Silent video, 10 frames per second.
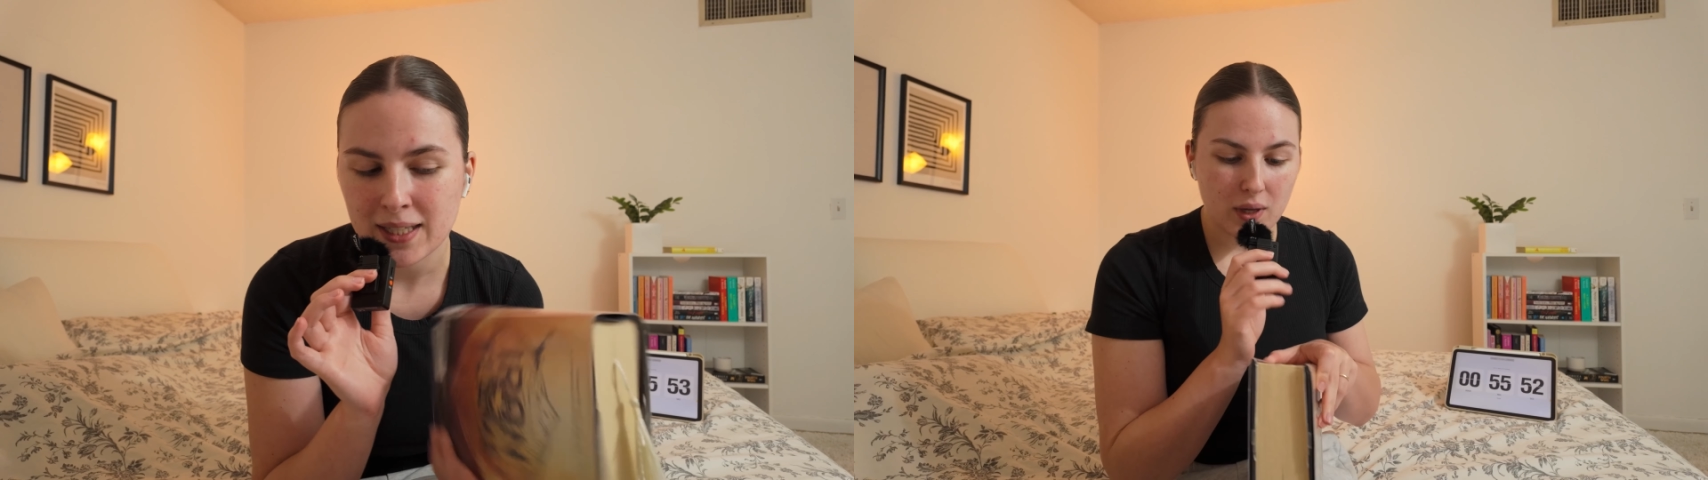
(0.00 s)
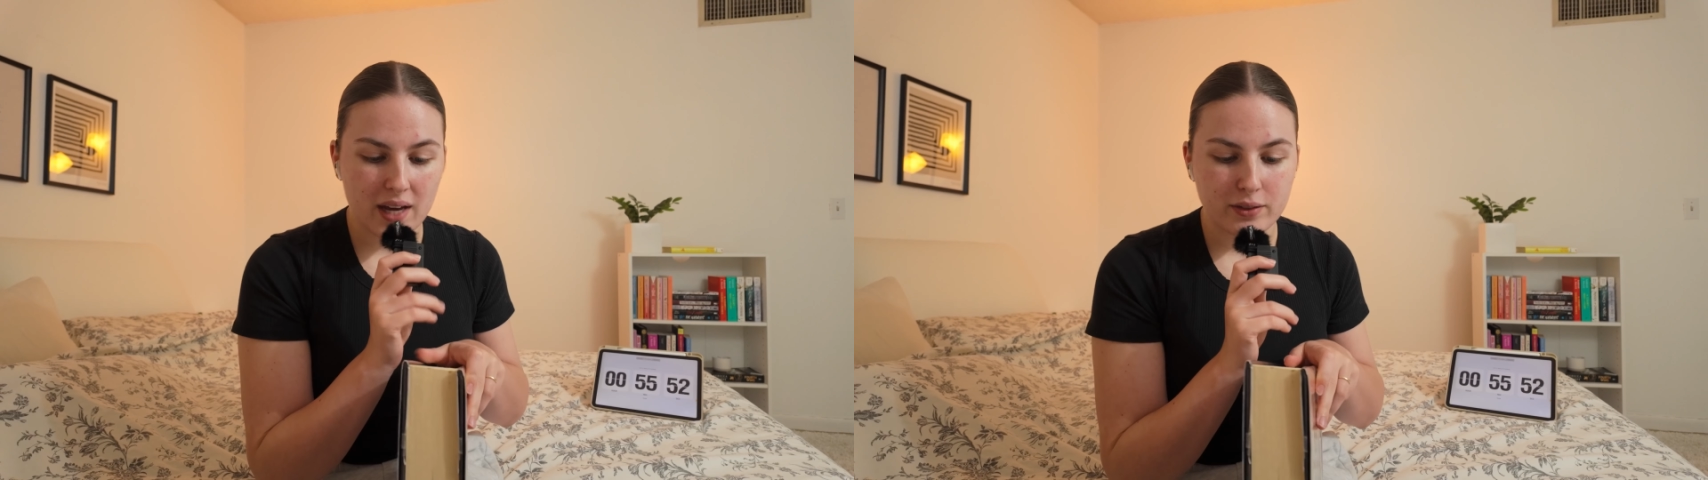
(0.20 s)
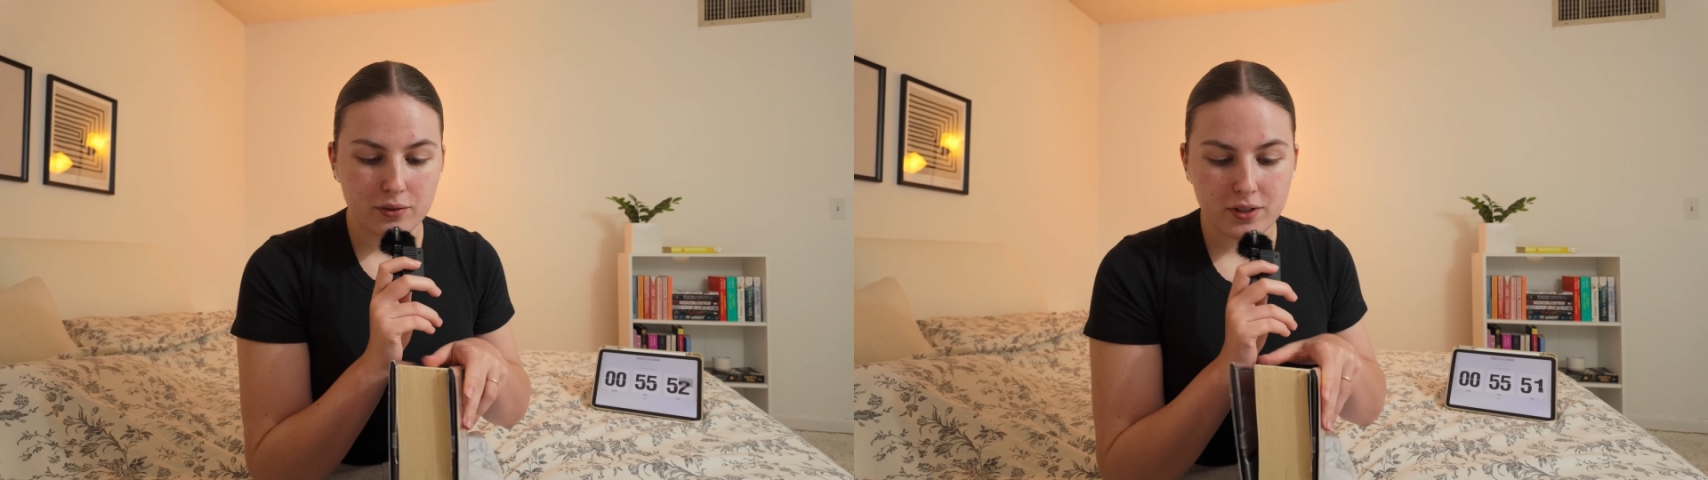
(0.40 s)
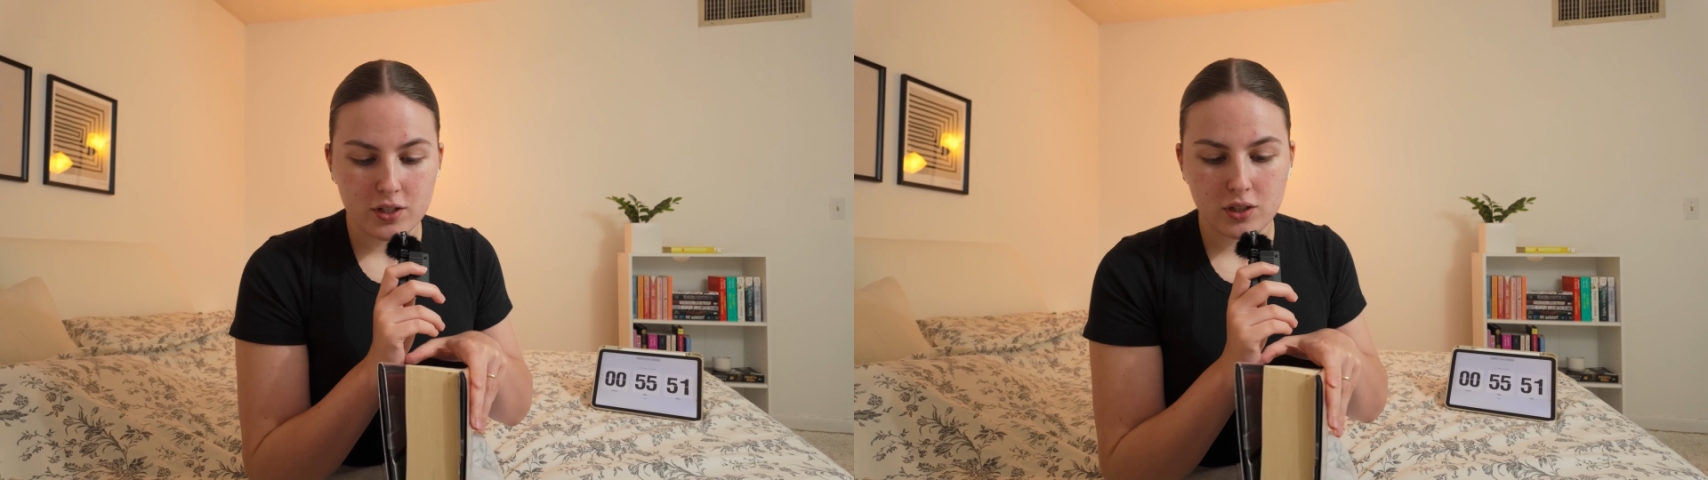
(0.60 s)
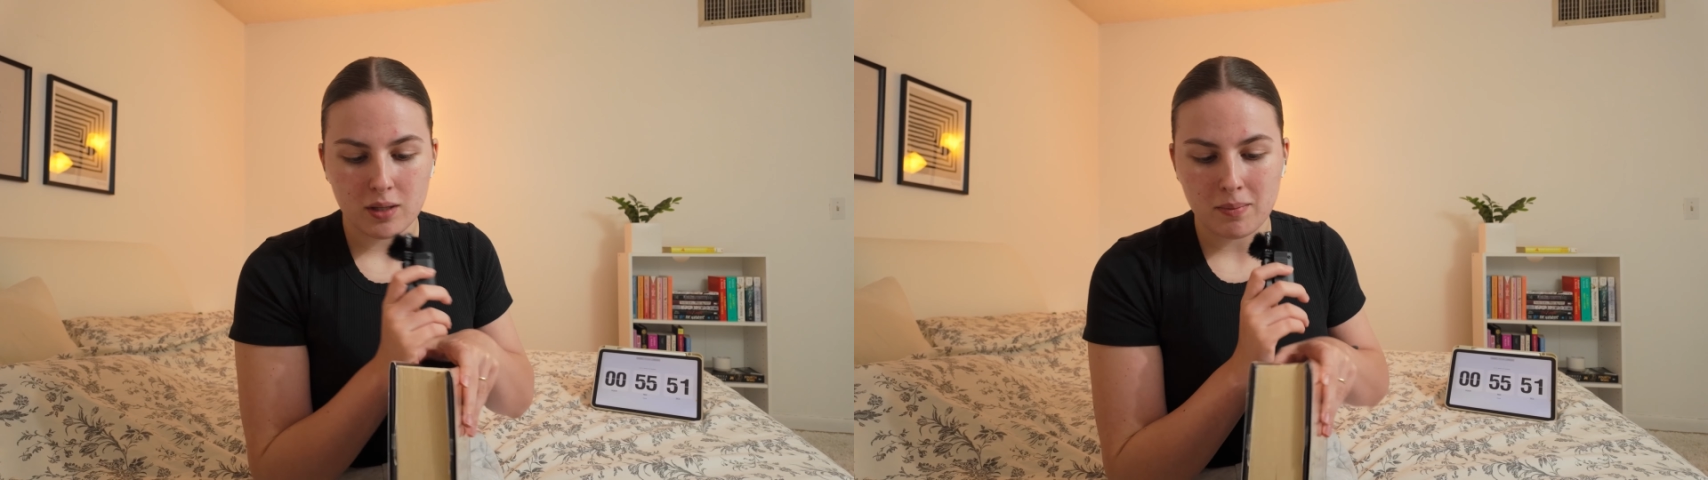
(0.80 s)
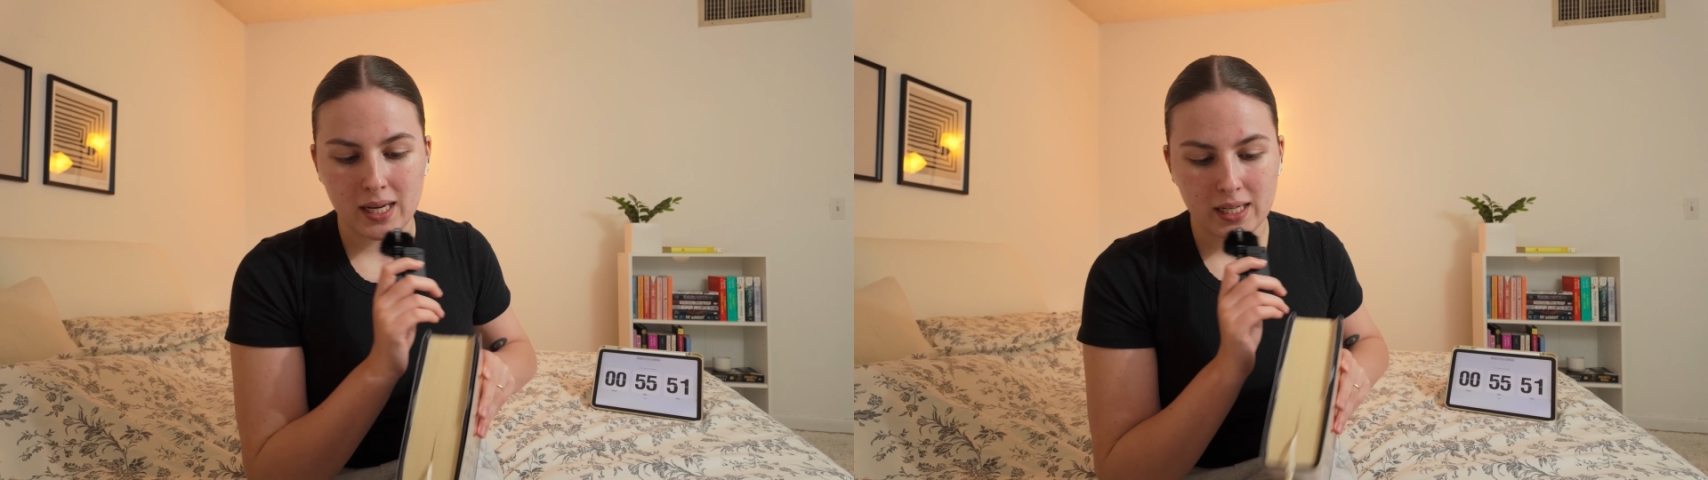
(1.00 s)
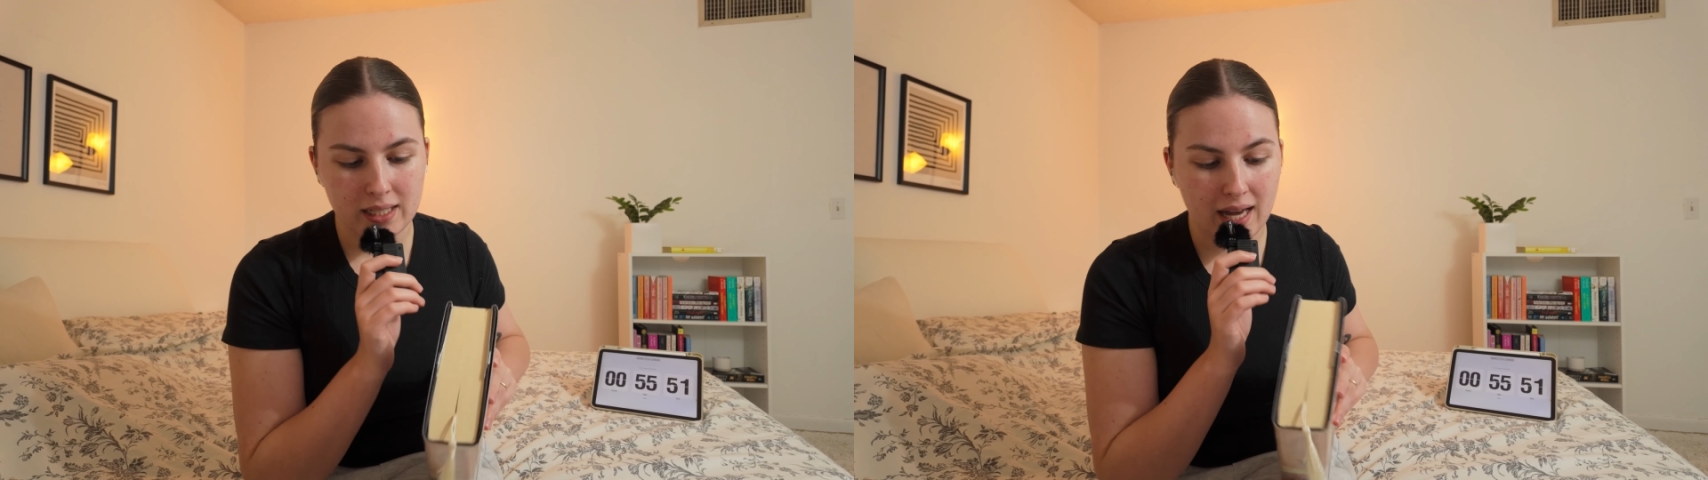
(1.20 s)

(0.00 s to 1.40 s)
We have officially made it